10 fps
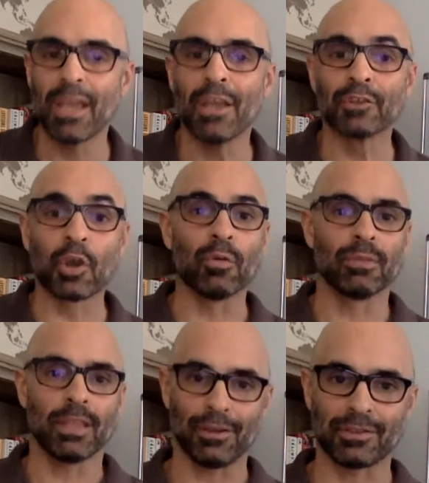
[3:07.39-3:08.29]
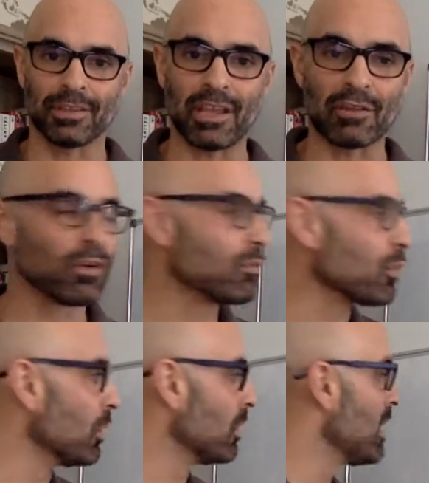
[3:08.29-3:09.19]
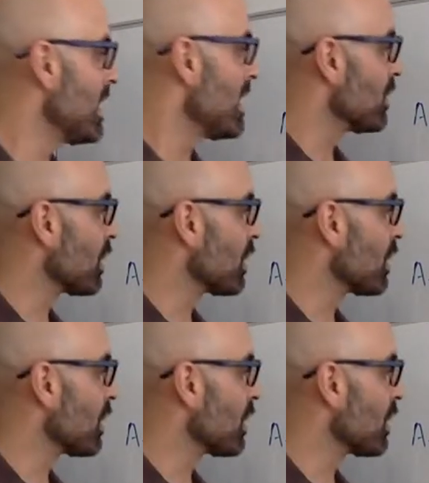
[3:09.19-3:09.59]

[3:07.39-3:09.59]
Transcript: So here's the general rule. The